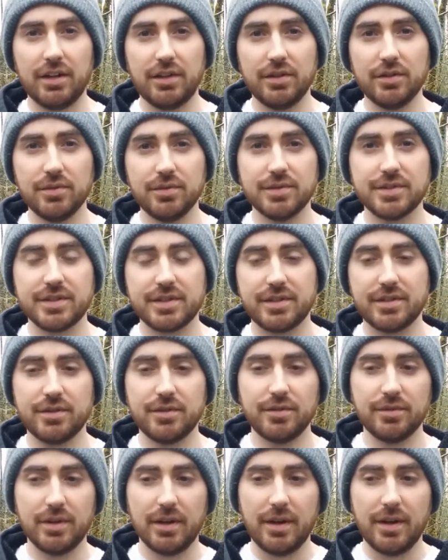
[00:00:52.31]
use
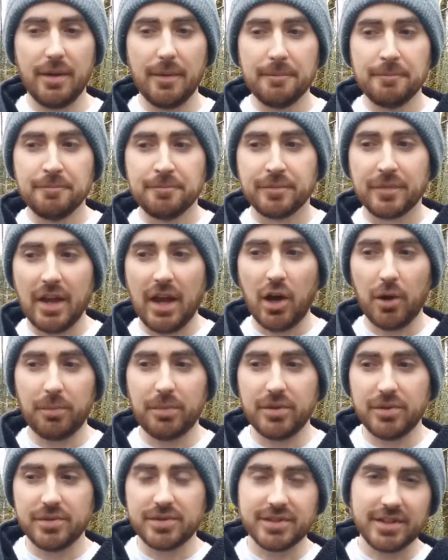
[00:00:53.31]
to help
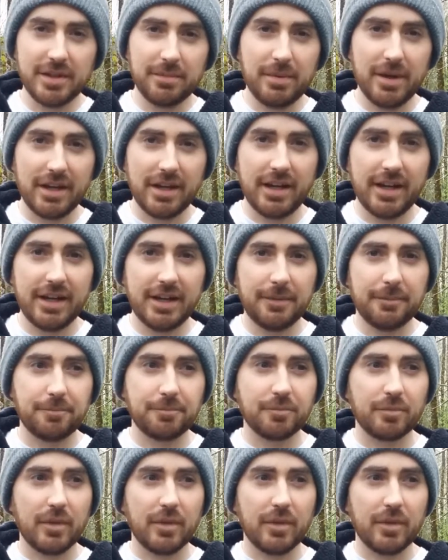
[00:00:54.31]
you sleep at night,